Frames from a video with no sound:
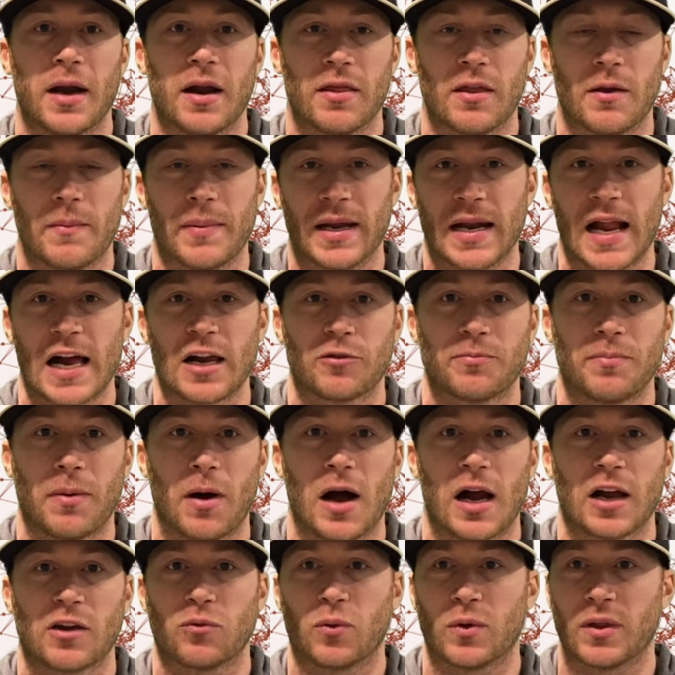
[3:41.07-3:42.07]
And there'd be an
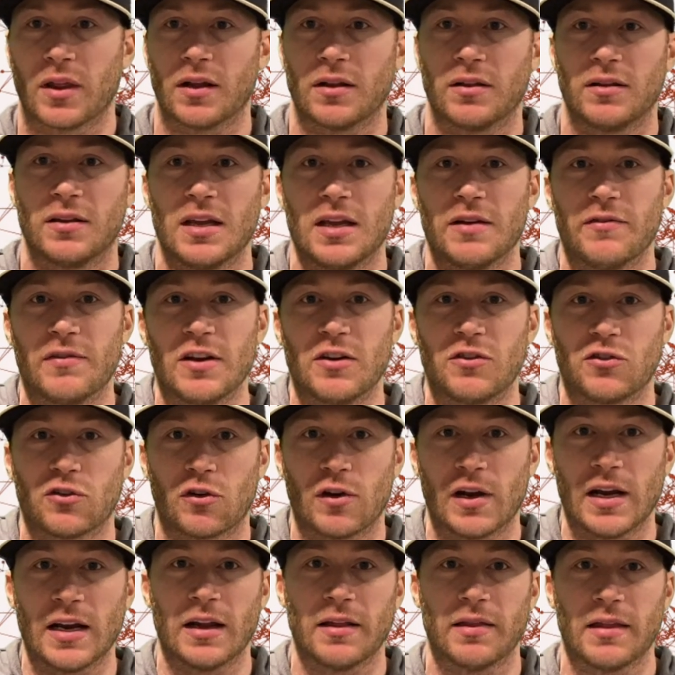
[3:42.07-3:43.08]
Xbox with a TV
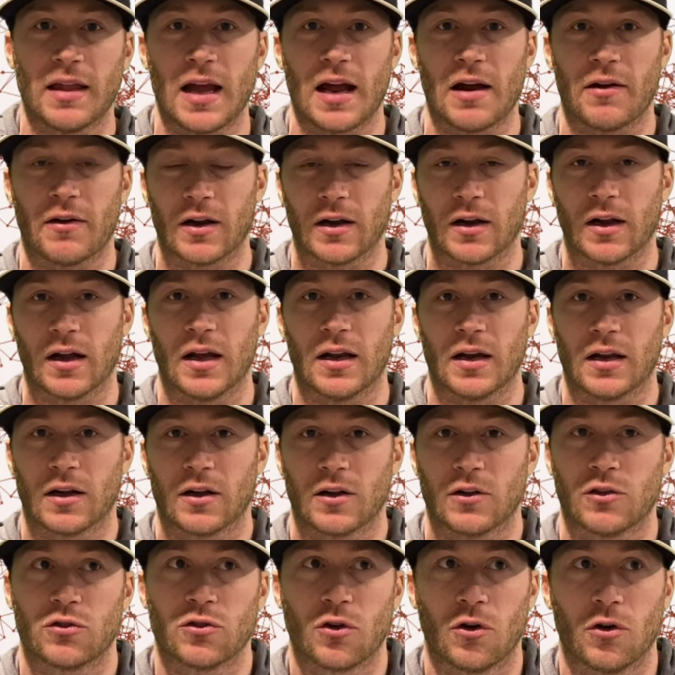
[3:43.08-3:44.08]
screen in there and a
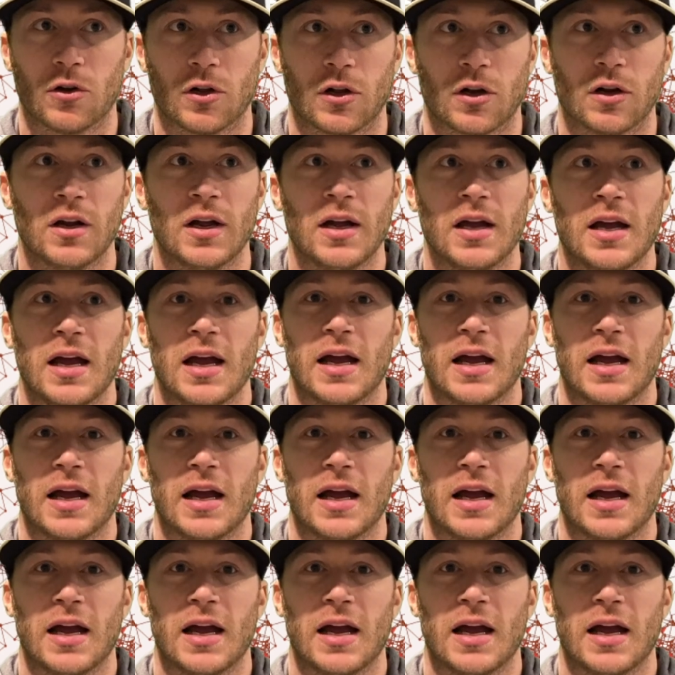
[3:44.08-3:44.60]
controller,